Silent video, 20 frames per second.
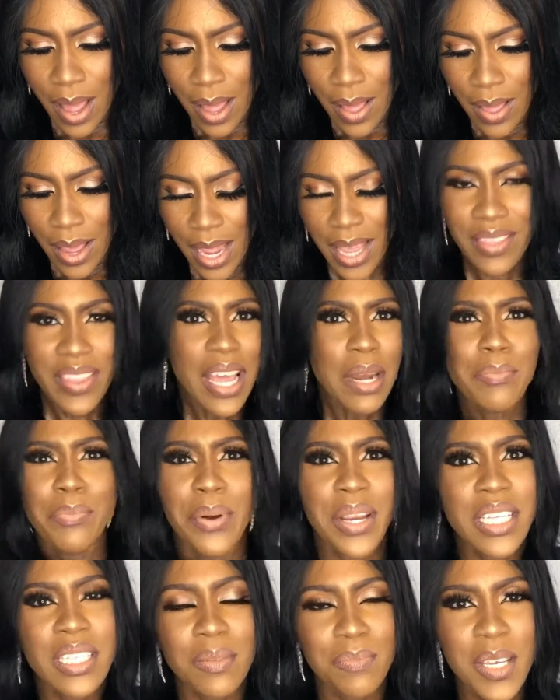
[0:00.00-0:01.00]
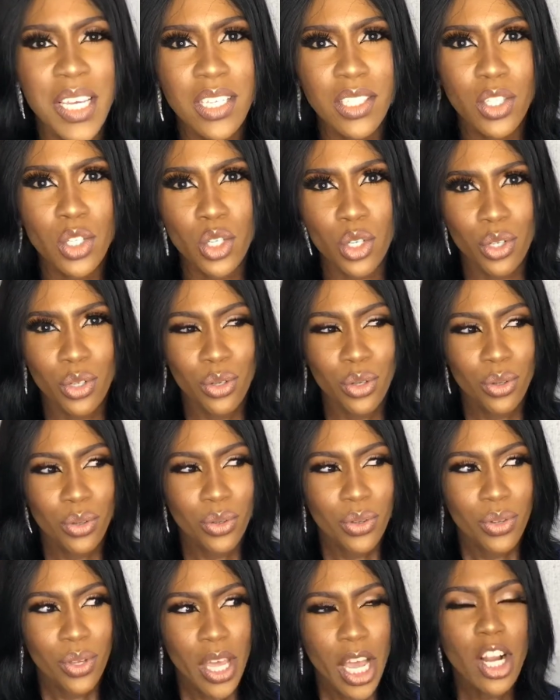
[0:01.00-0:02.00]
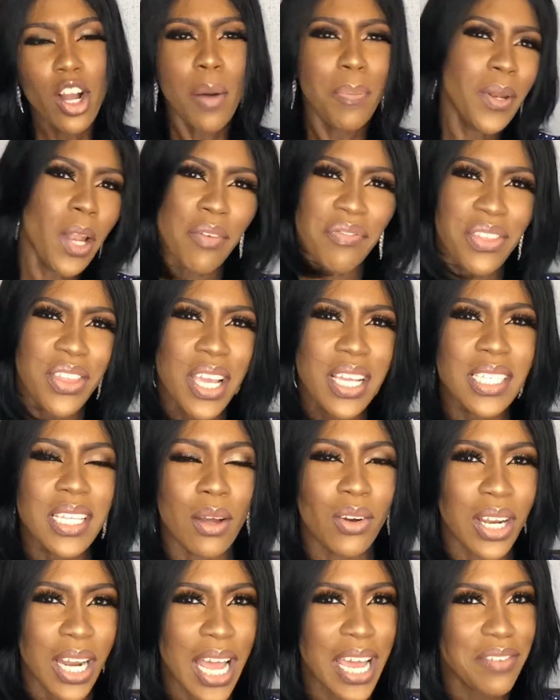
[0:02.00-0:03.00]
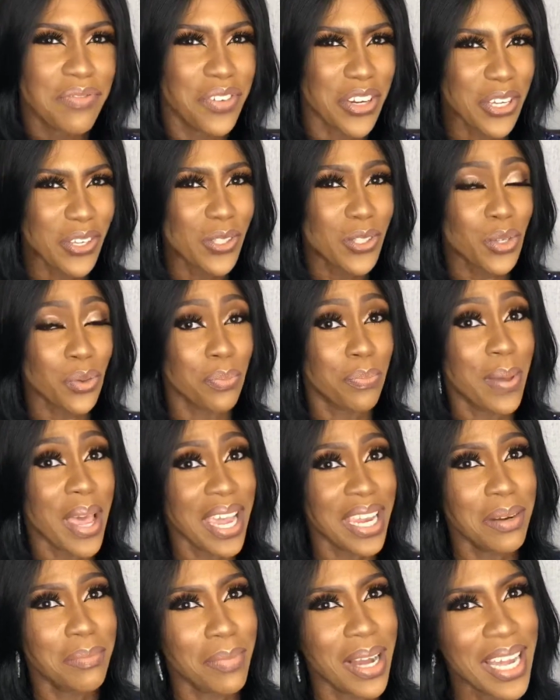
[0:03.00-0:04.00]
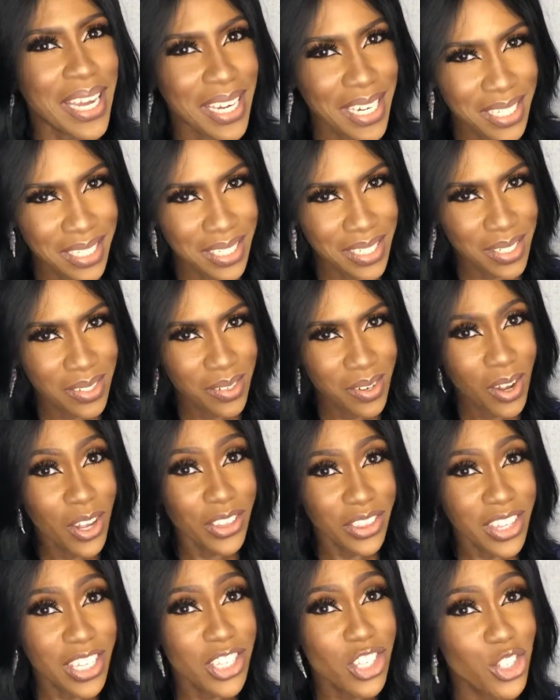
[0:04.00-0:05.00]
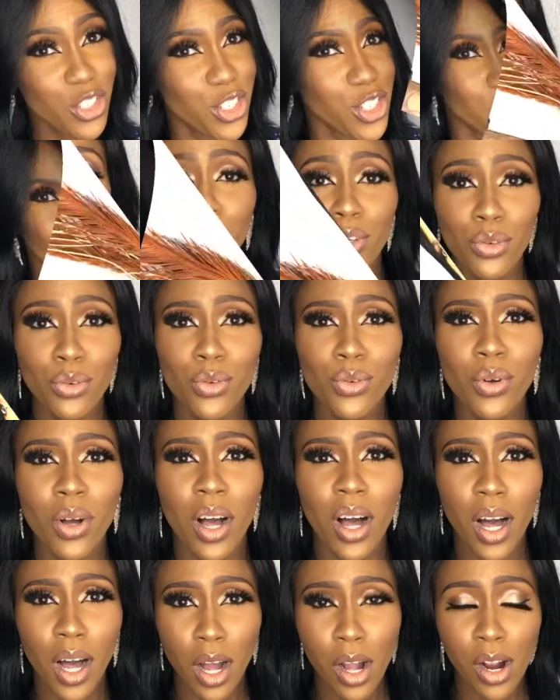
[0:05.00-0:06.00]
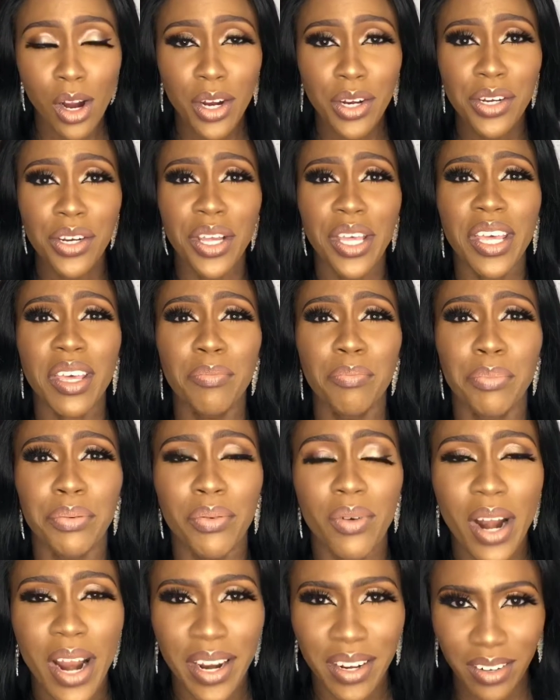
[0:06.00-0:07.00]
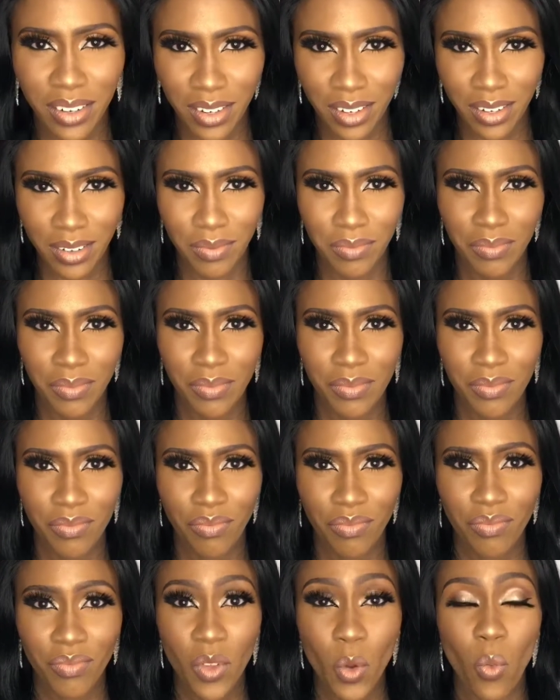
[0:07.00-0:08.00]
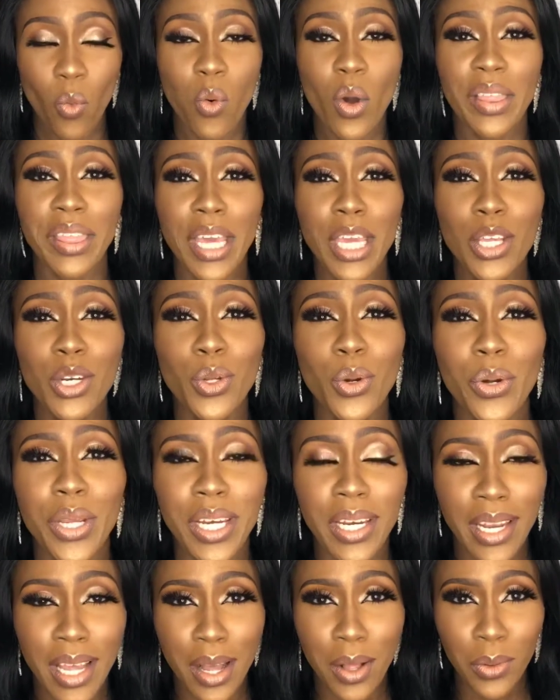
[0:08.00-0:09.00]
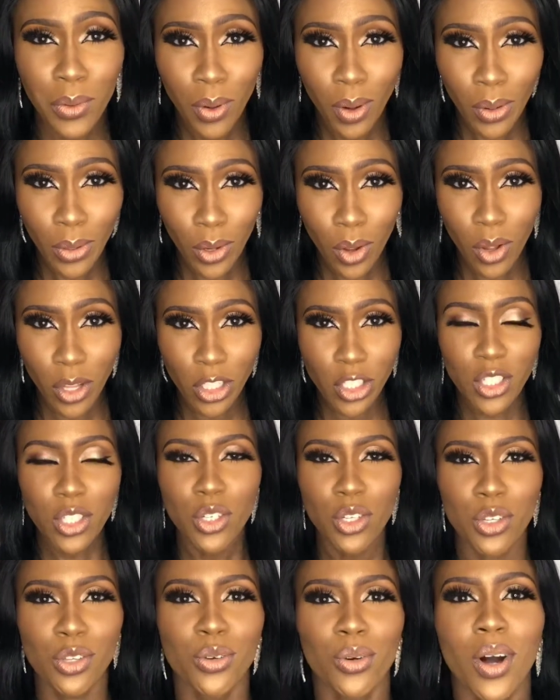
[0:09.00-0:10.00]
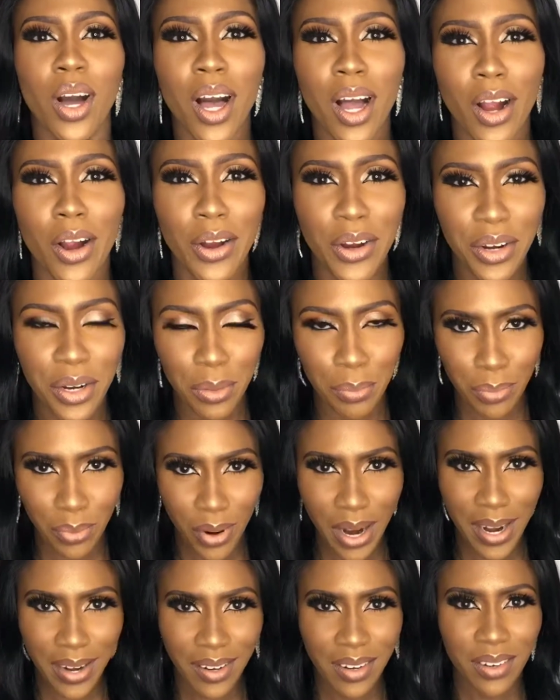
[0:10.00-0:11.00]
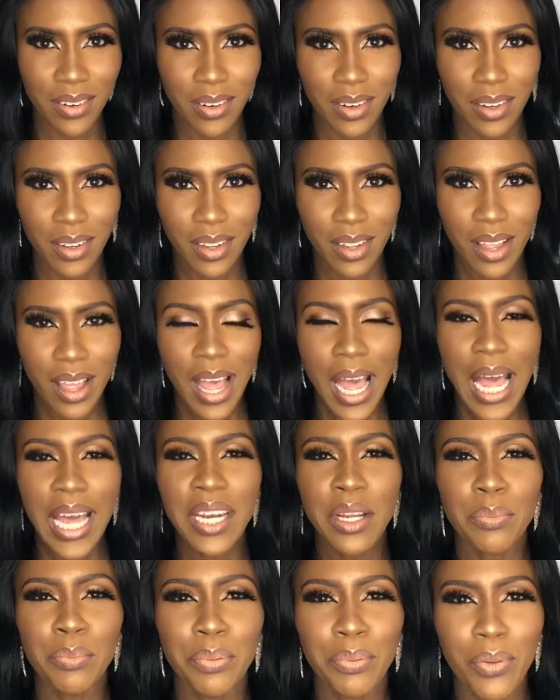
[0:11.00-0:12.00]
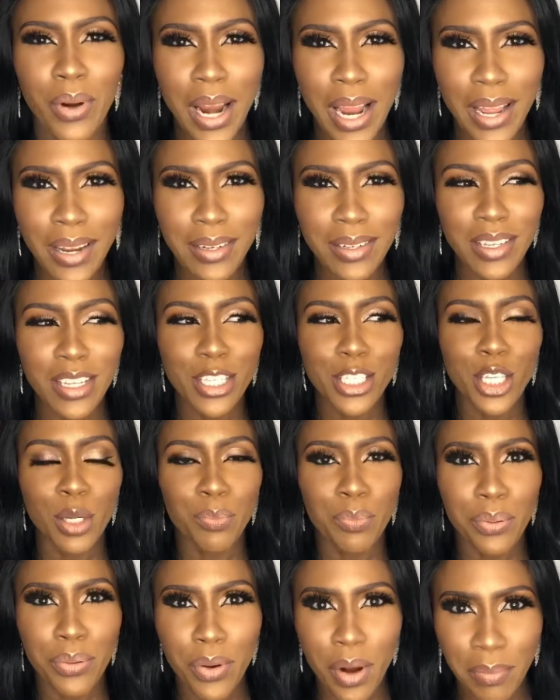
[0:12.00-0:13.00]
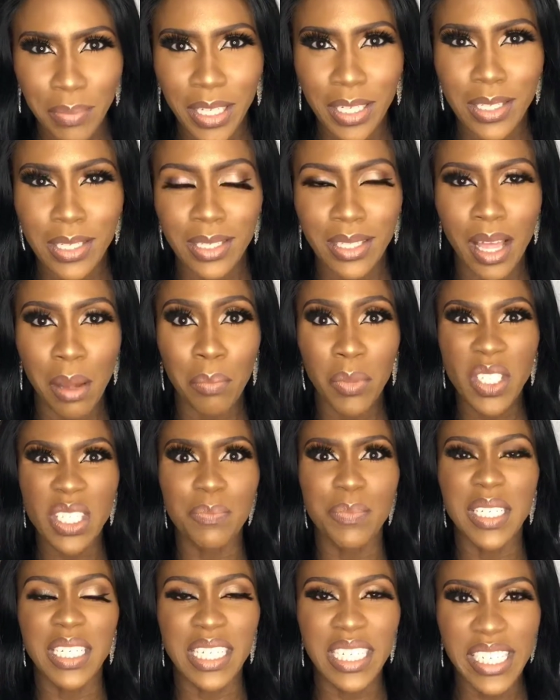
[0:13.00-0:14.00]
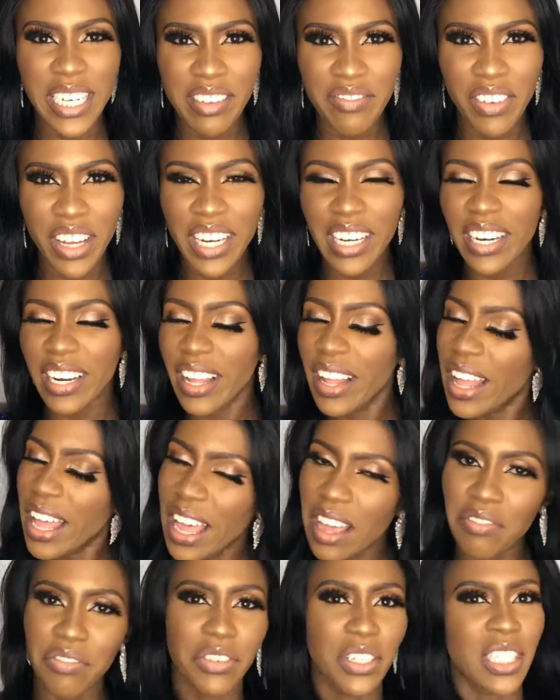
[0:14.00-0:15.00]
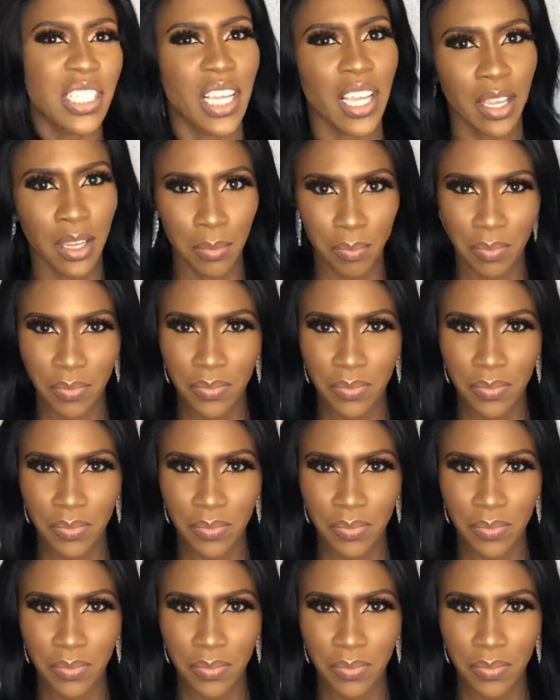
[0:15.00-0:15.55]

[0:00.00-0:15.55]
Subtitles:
It then brings me to a couple of things I would like for you to bear in mind on this journey. You are a brand. Whether you know it now or not, you are a brand. And a brand is a promise that must be delivered every time.